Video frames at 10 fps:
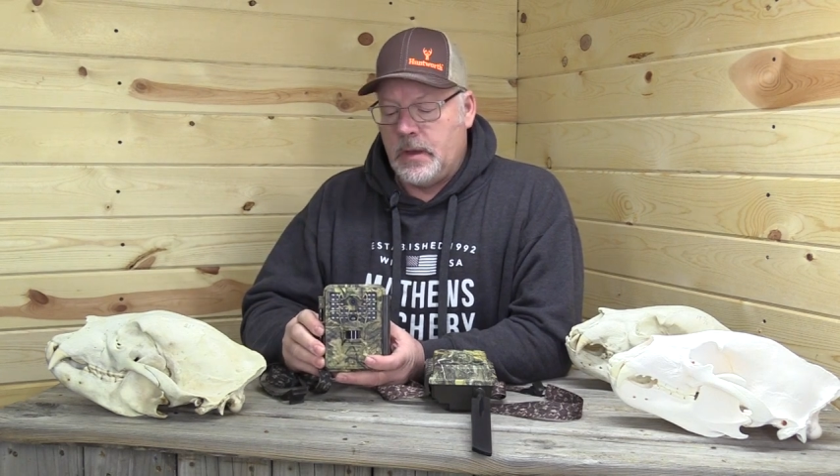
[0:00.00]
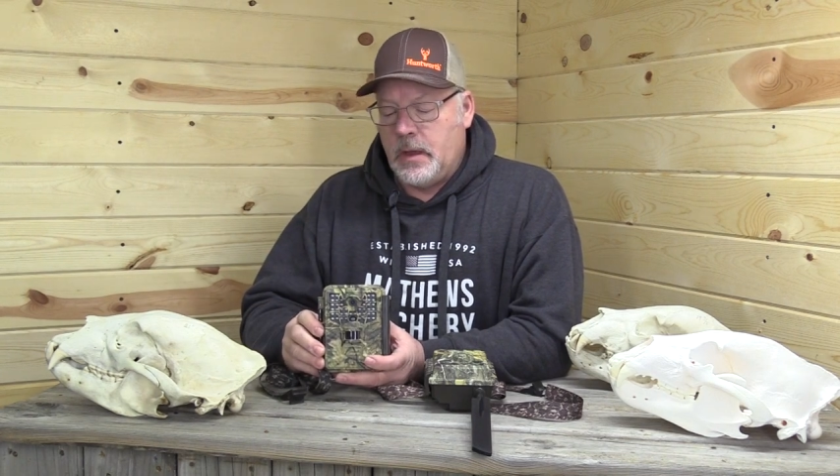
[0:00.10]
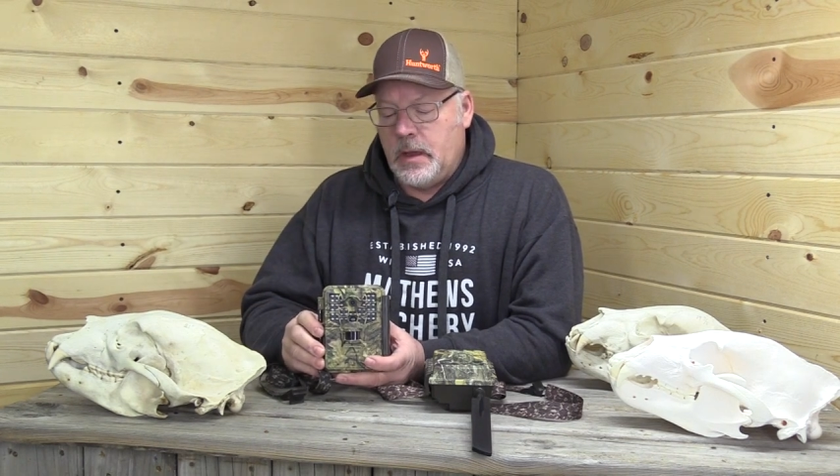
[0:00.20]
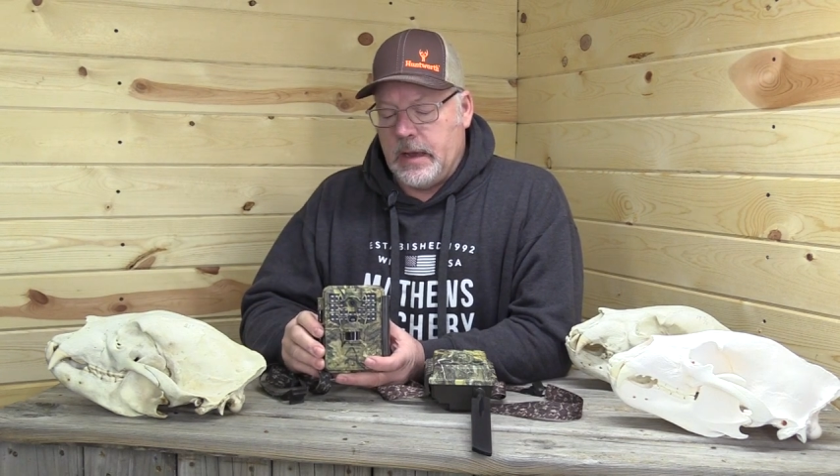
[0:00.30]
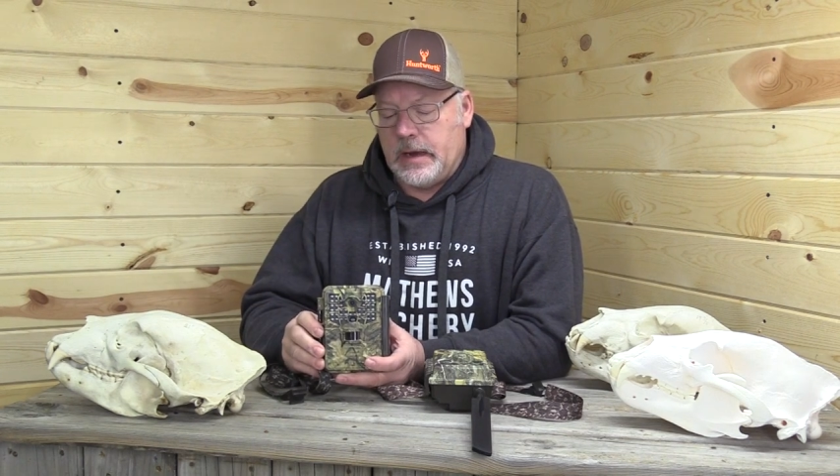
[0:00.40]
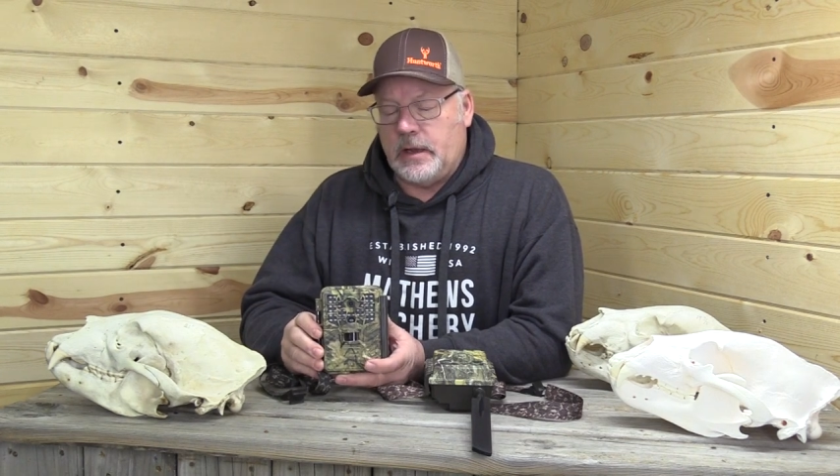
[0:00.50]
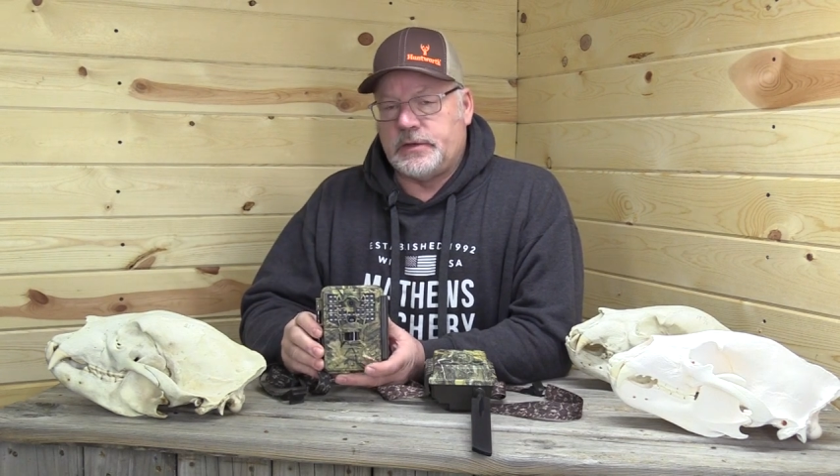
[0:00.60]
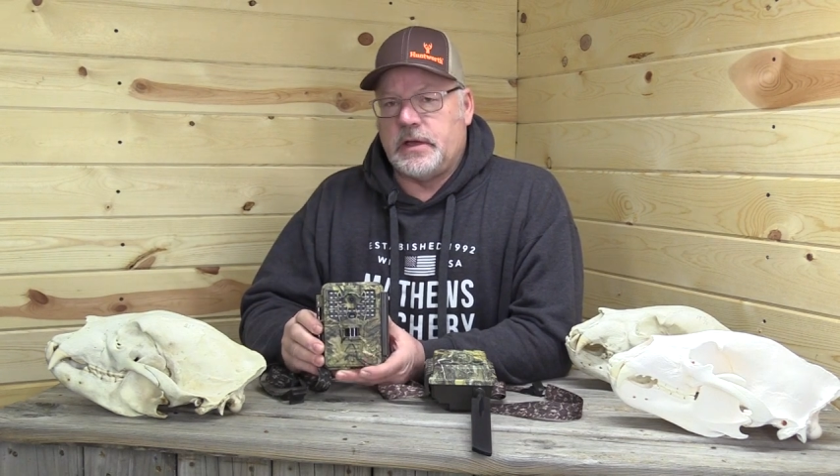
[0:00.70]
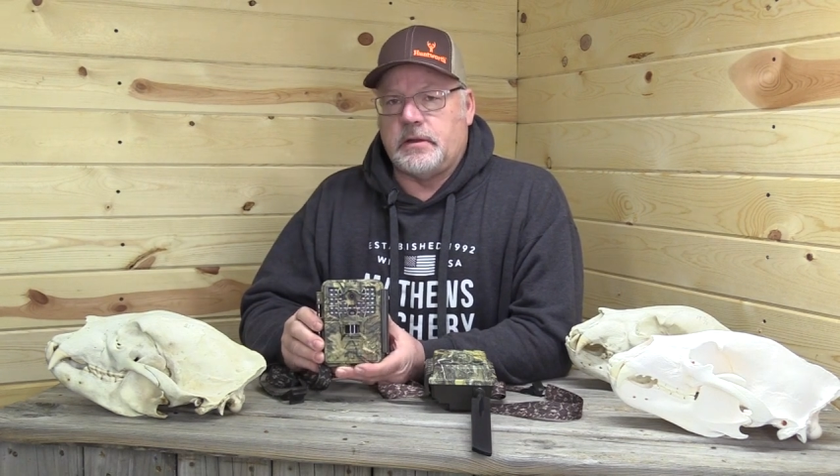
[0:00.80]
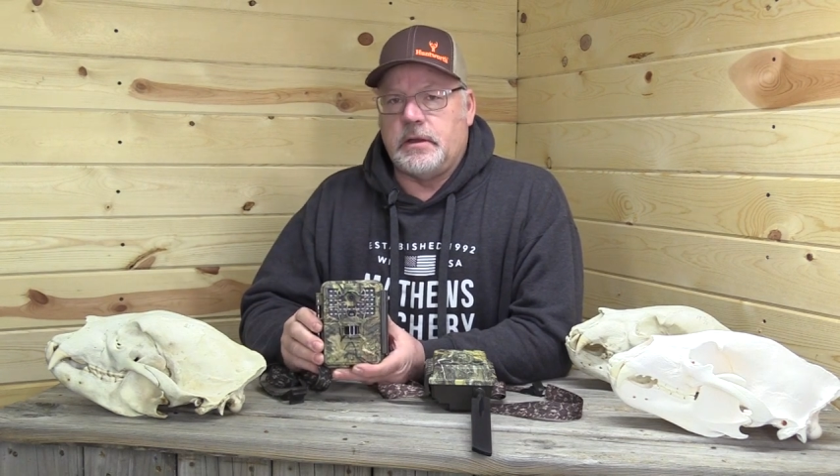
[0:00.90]
And I'll
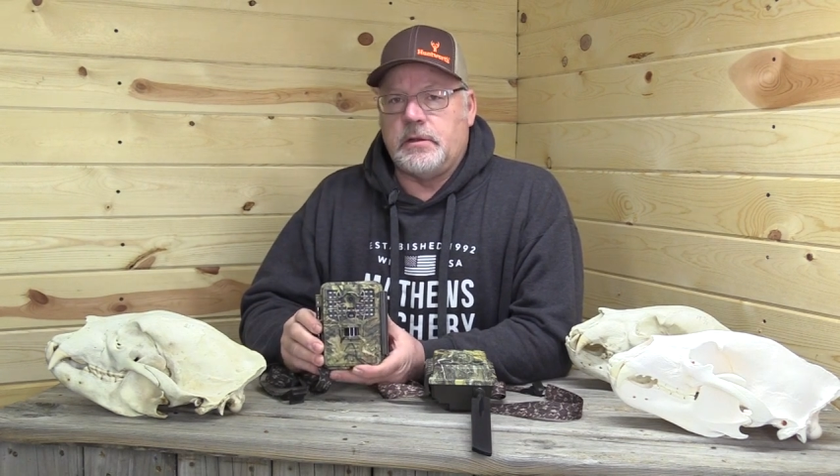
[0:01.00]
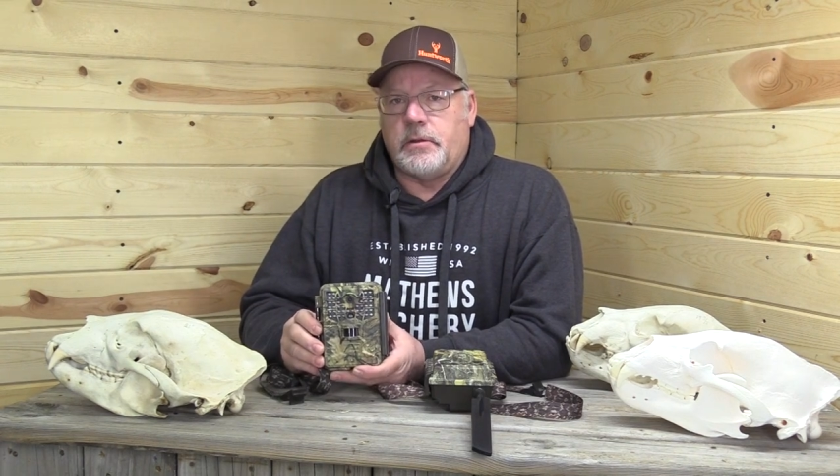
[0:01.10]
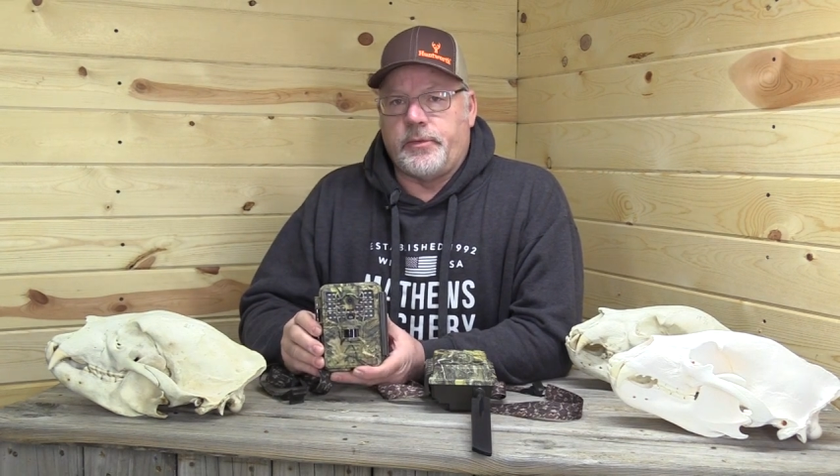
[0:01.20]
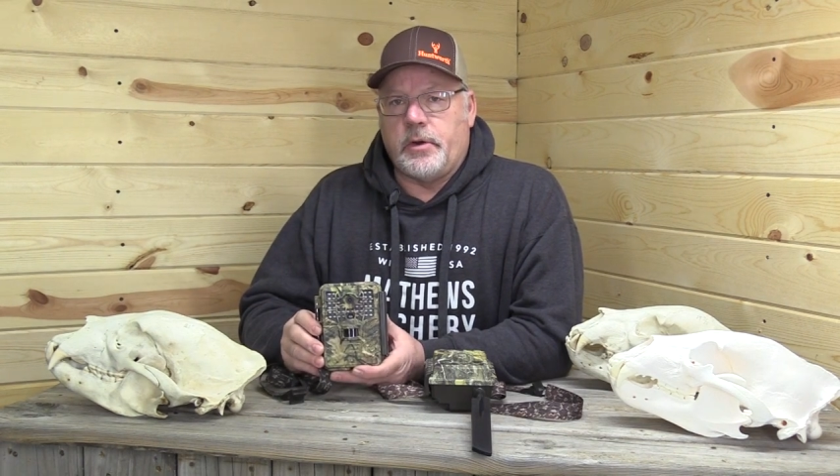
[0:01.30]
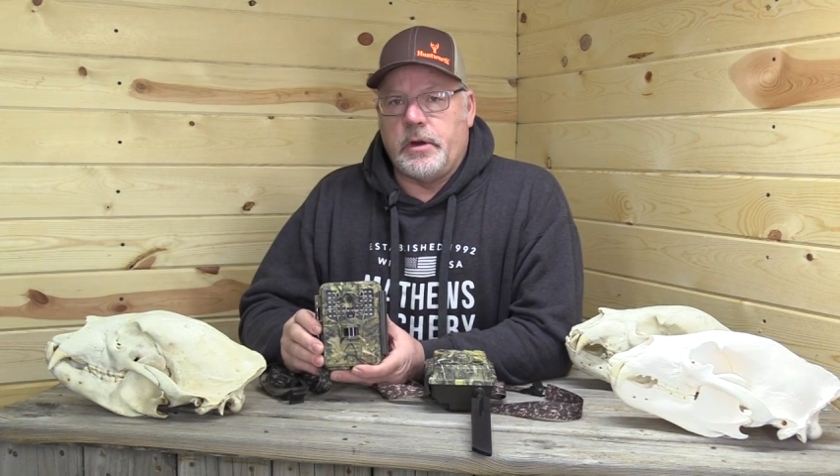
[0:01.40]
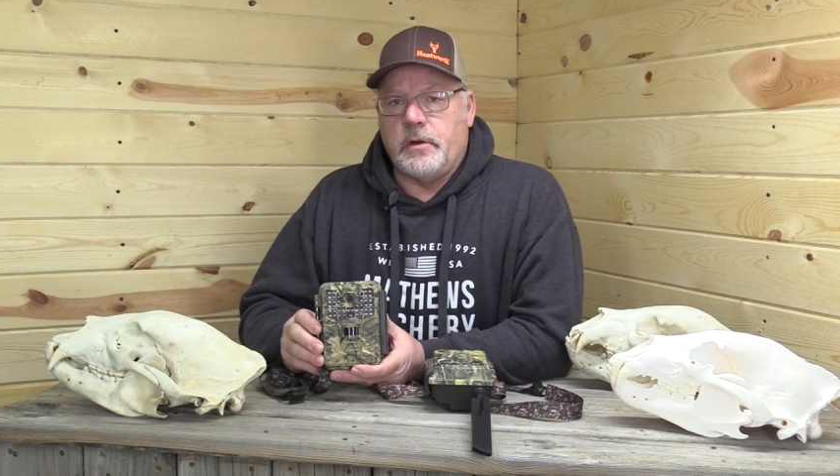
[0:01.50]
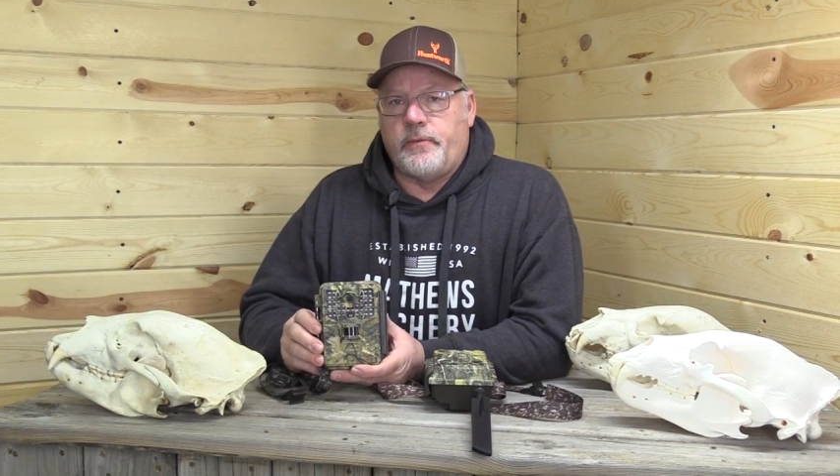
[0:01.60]
set either 30 or